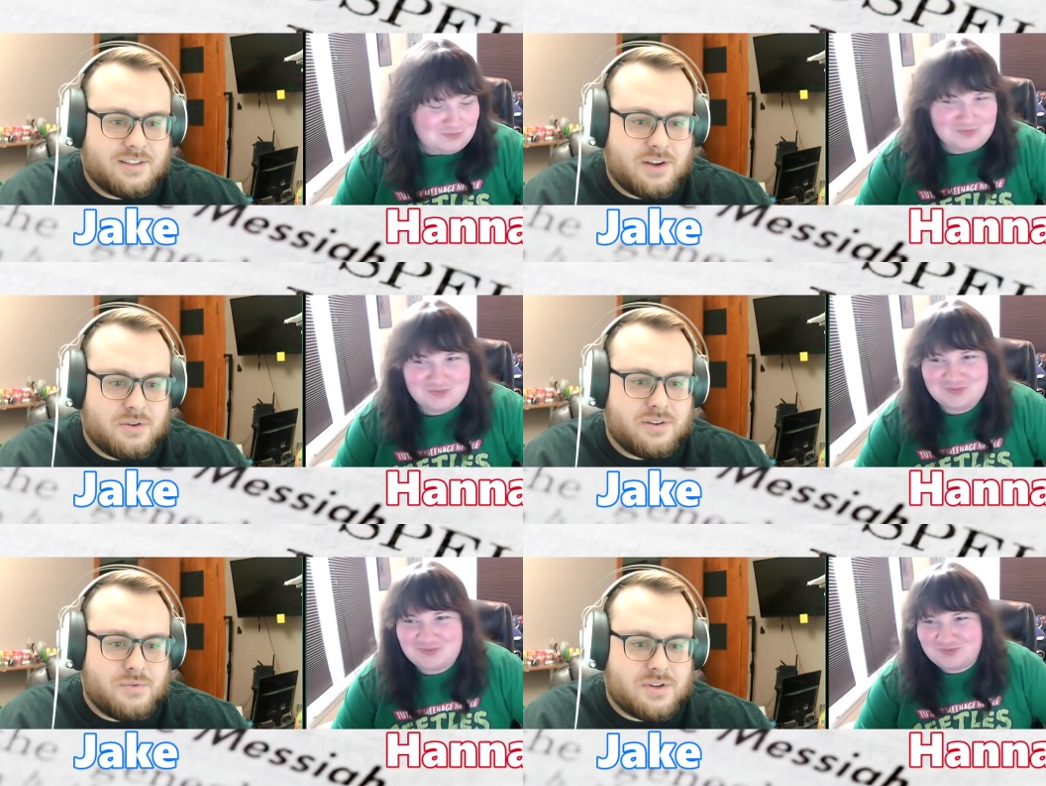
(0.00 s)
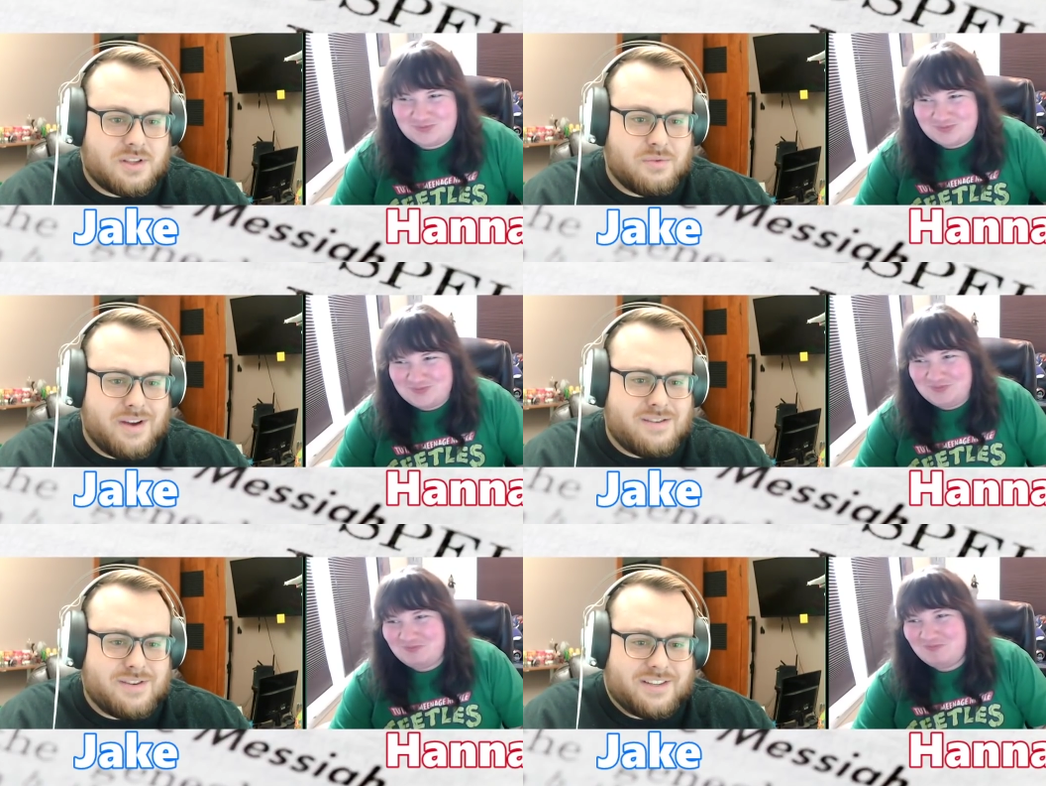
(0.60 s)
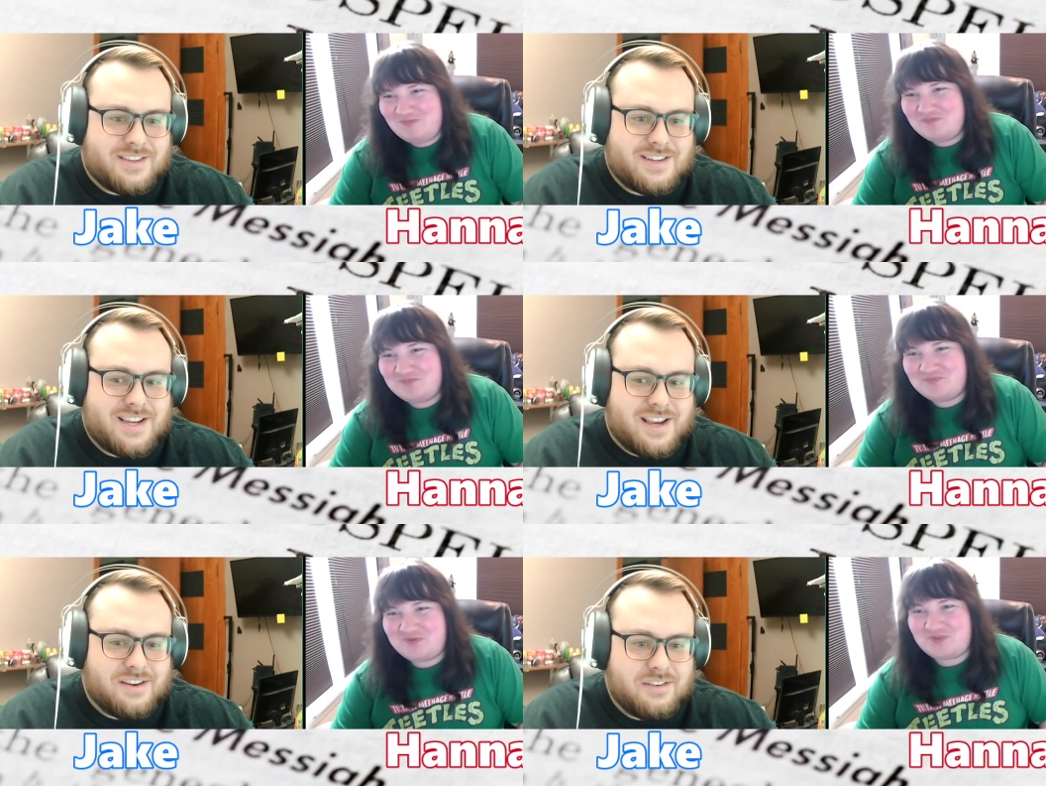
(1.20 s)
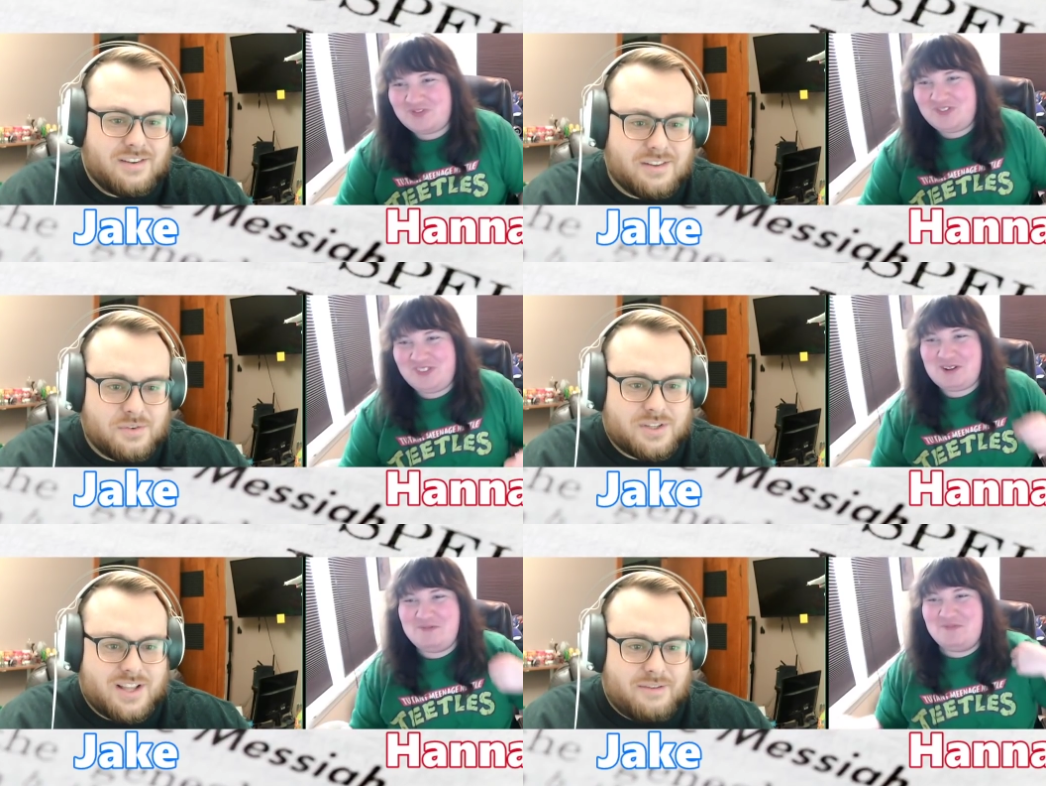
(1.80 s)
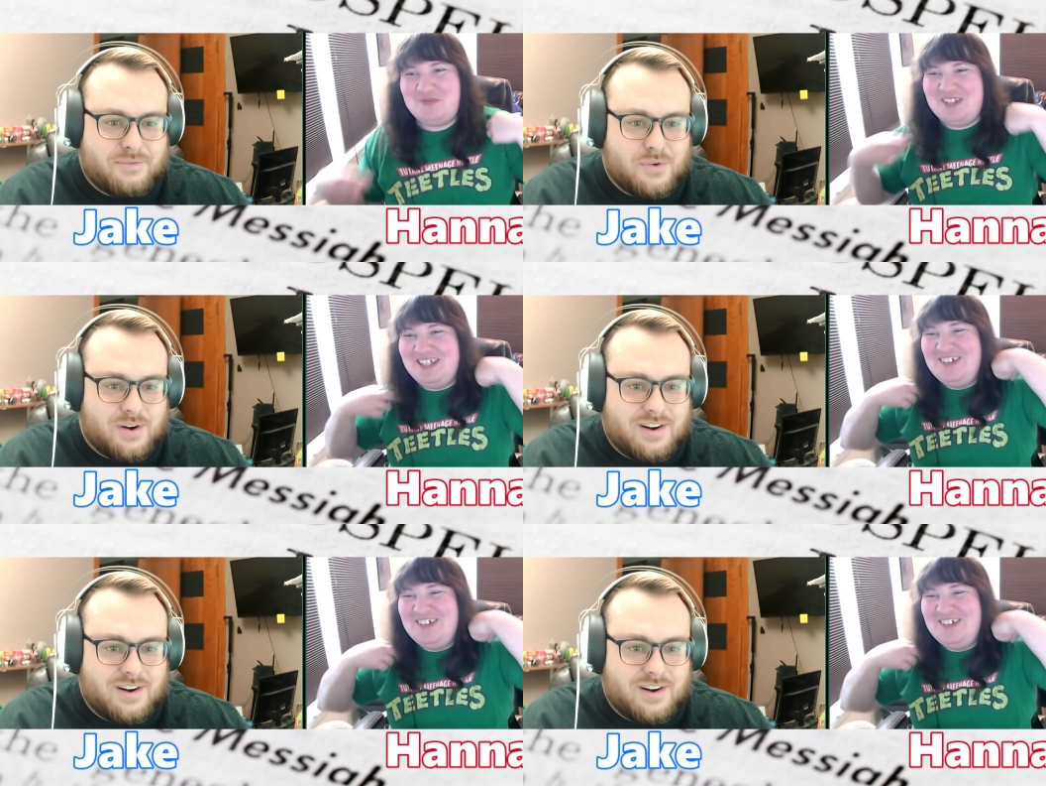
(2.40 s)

Speaker 1: don't what's the i don't need skin what's that for